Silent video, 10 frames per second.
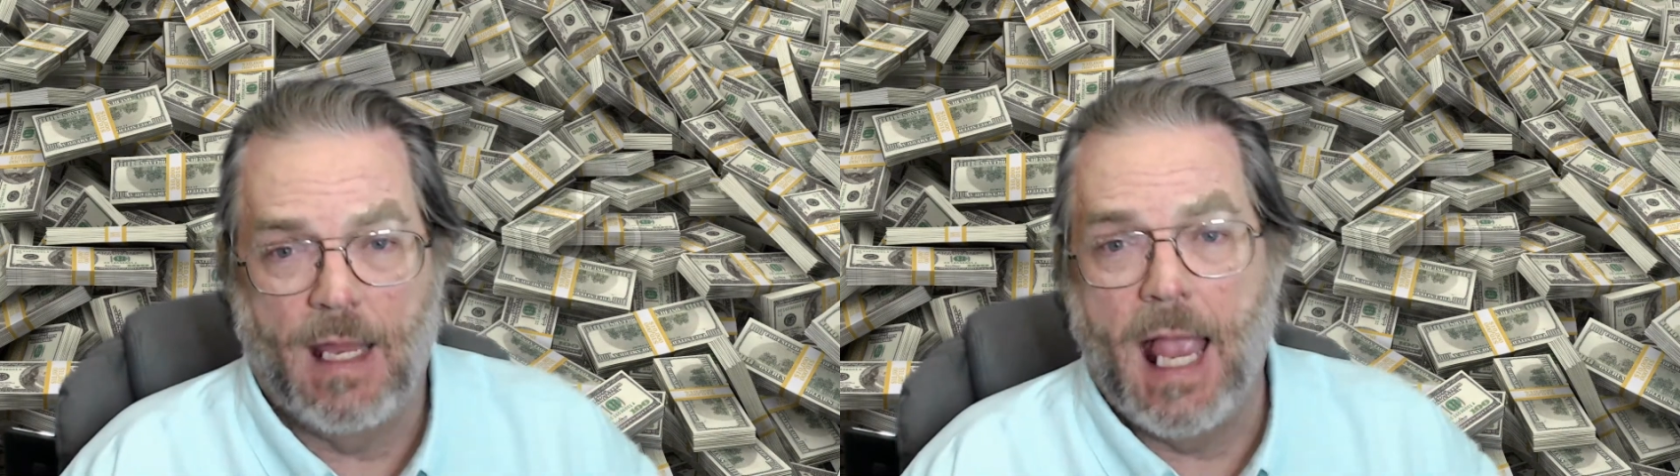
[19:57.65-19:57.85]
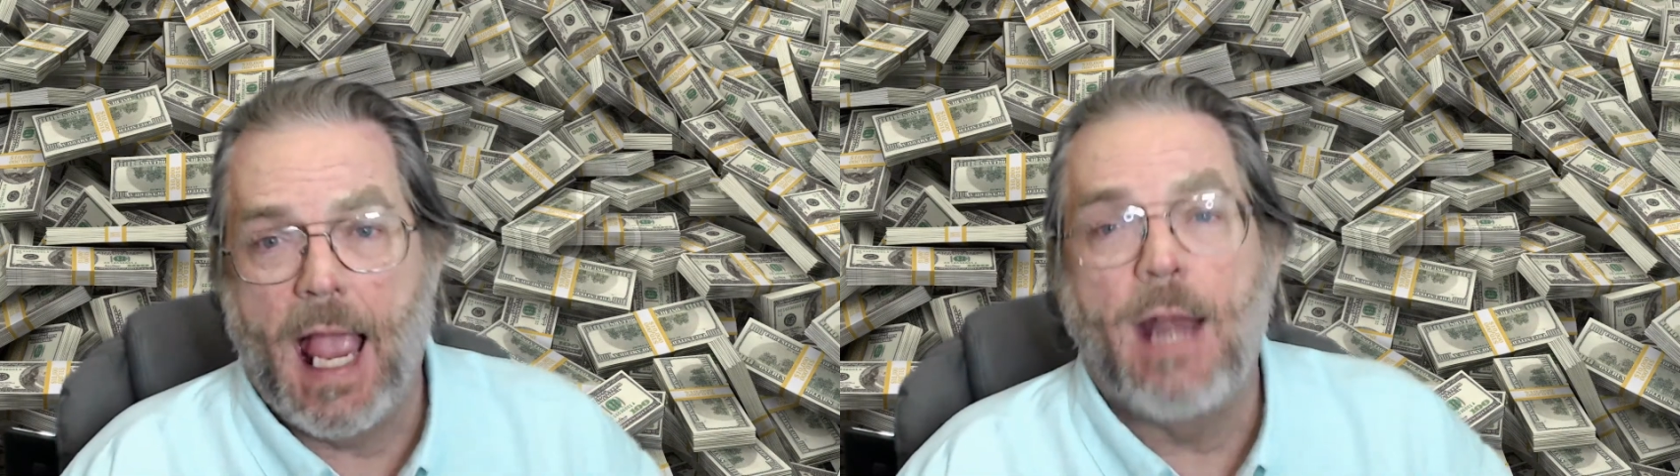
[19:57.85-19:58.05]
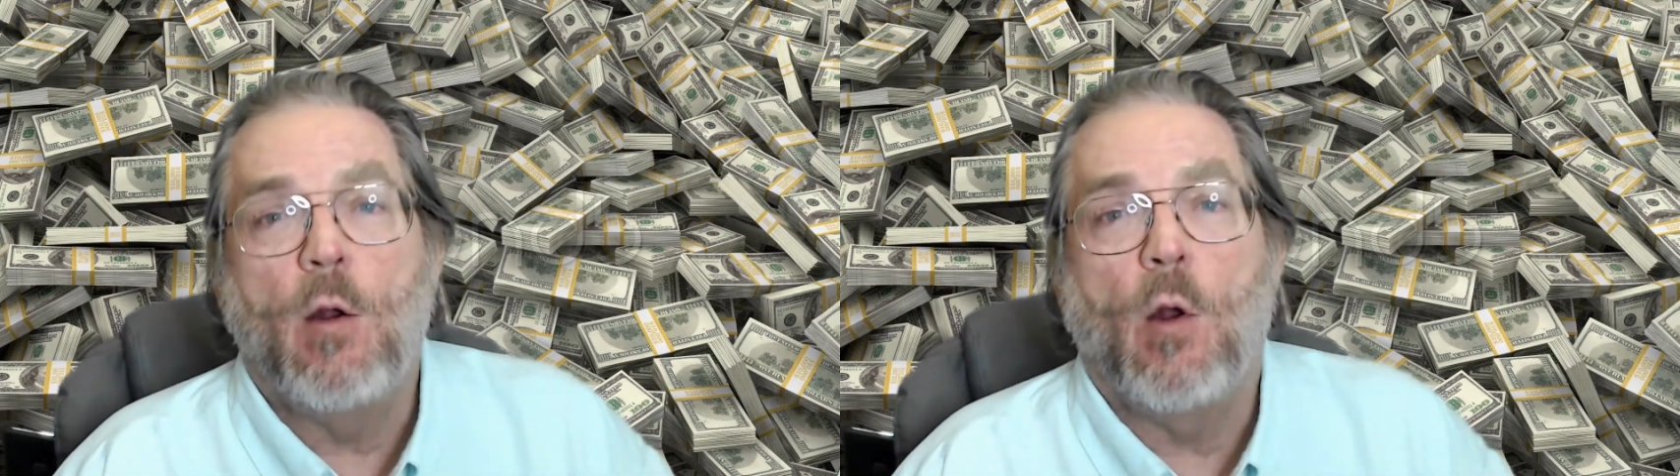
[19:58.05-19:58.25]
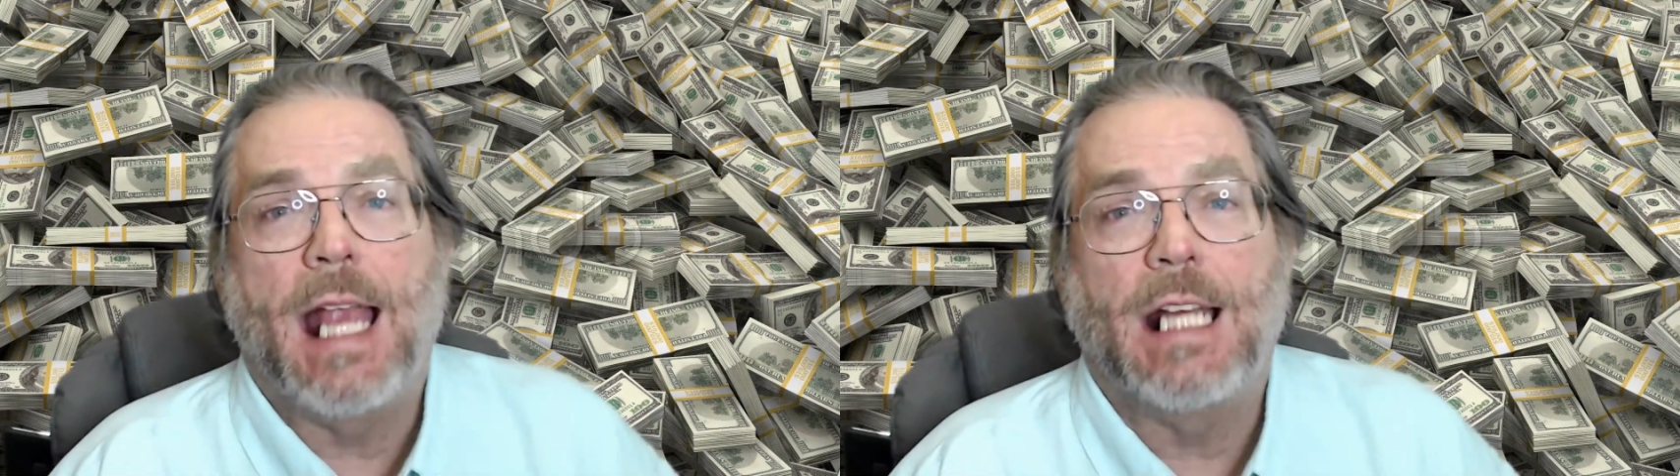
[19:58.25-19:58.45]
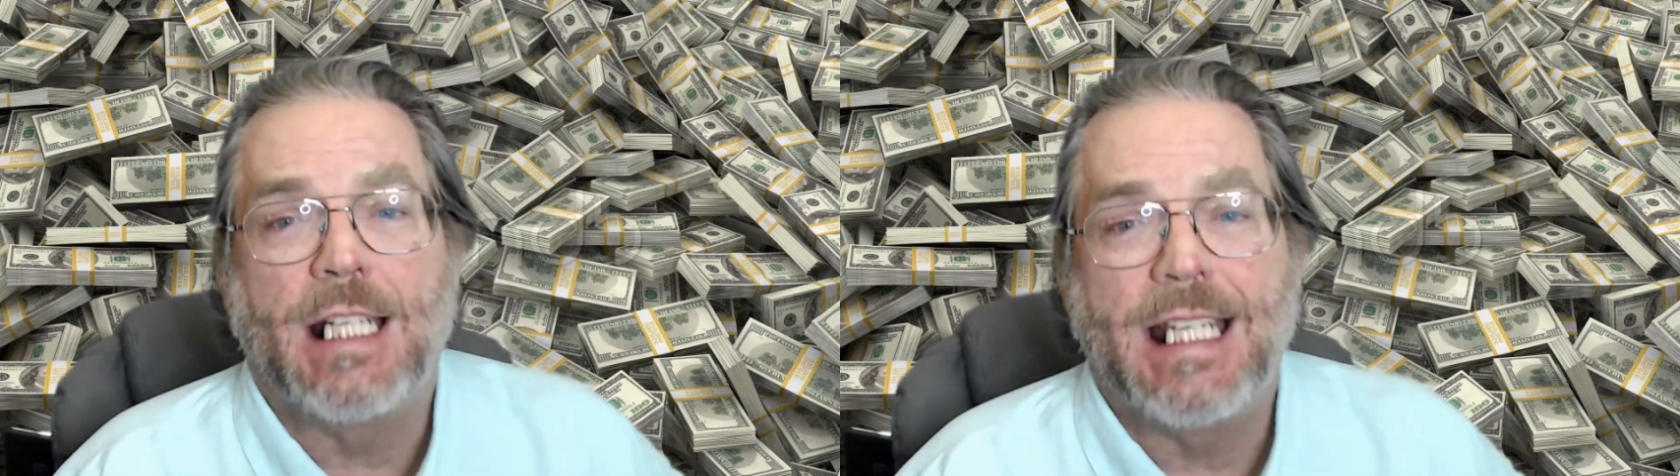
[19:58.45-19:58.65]
I don't
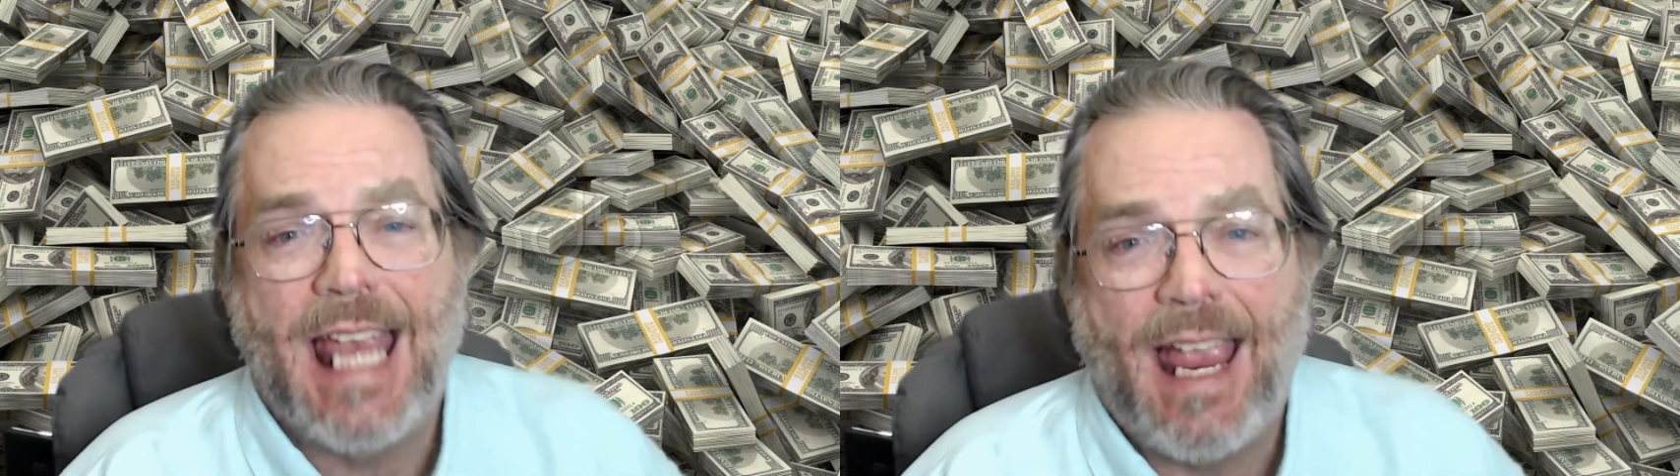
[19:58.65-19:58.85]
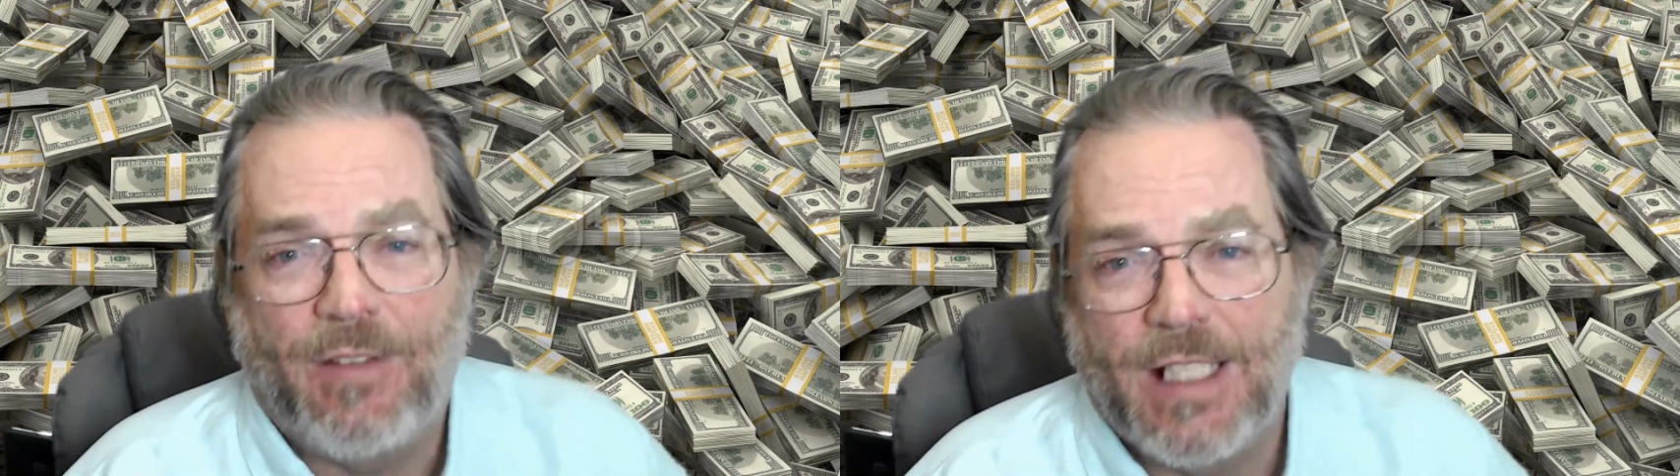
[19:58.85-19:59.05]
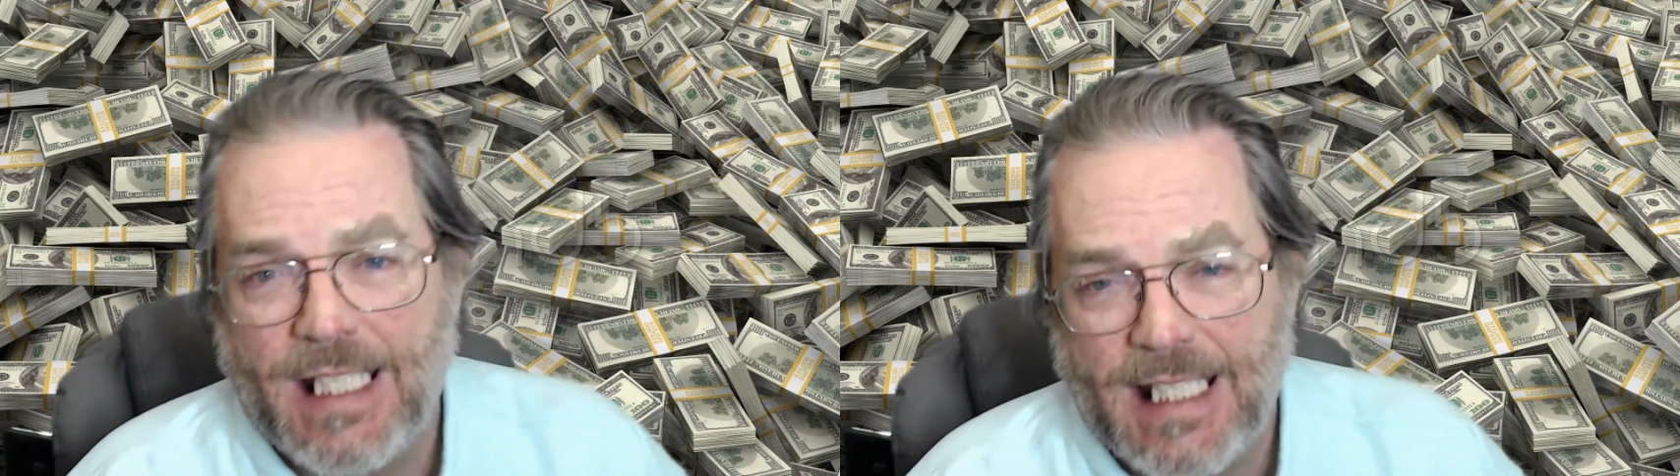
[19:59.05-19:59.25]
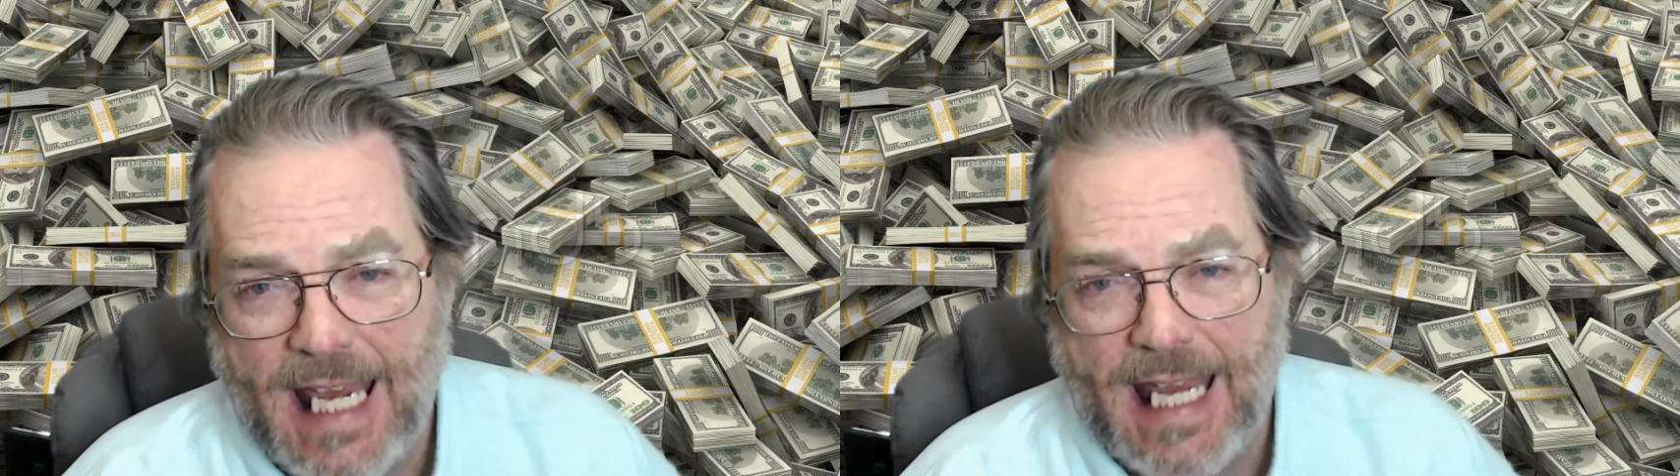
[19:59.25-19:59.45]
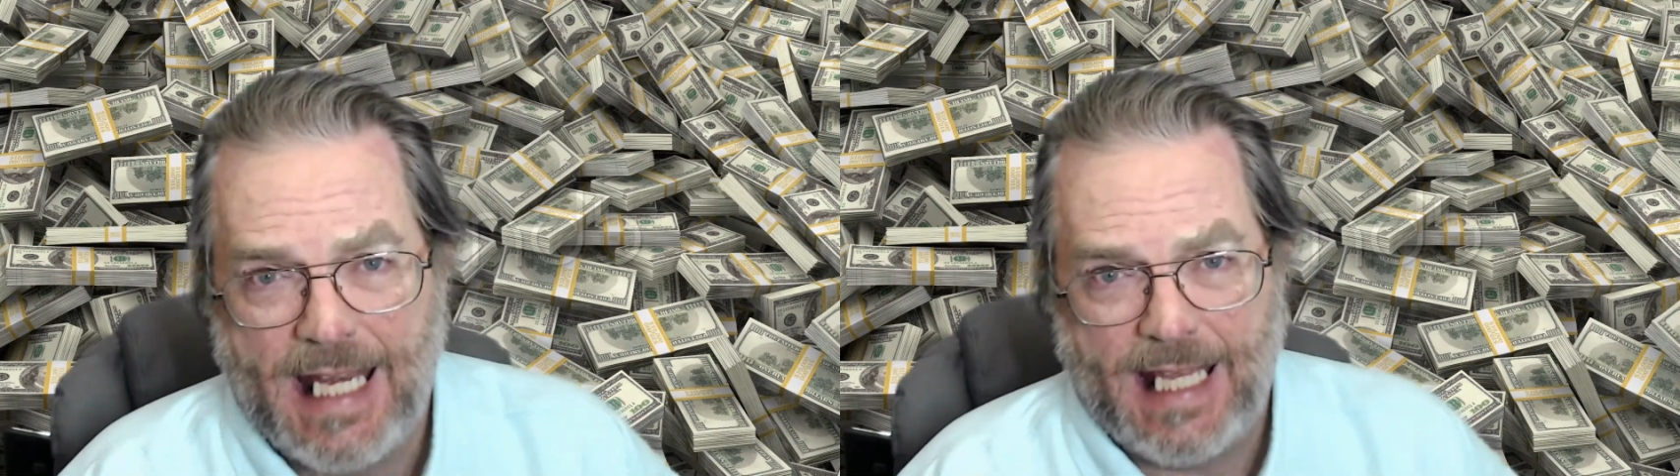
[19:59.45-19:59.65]
actually have to
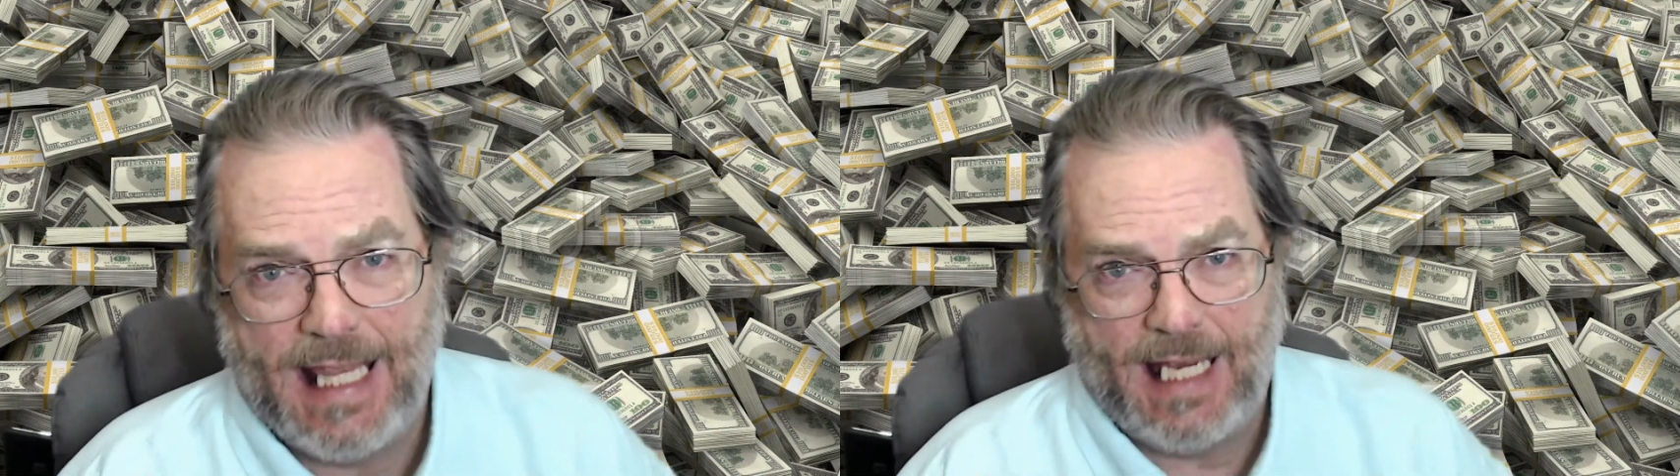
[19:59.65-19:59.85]
say anything.